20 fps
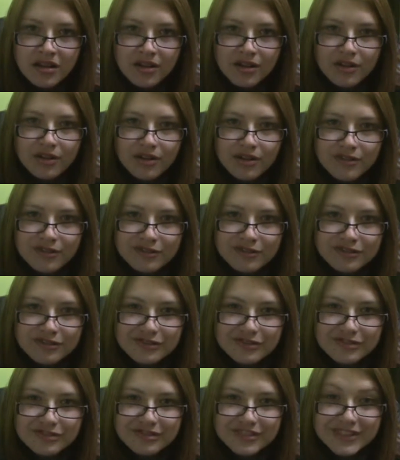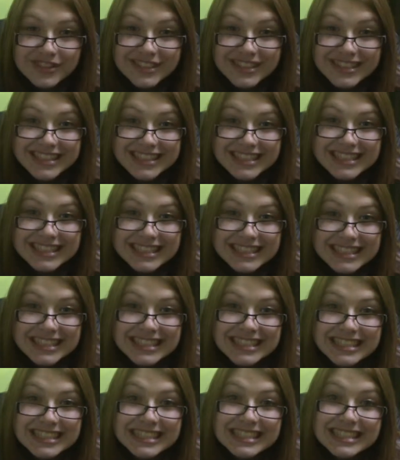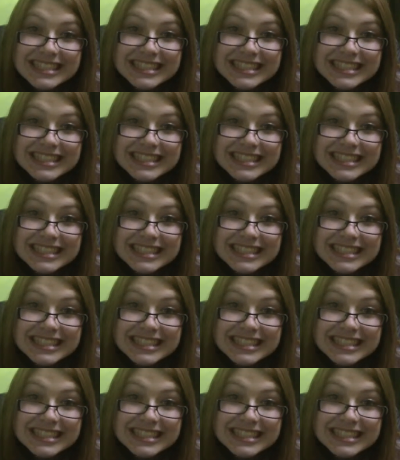(silence)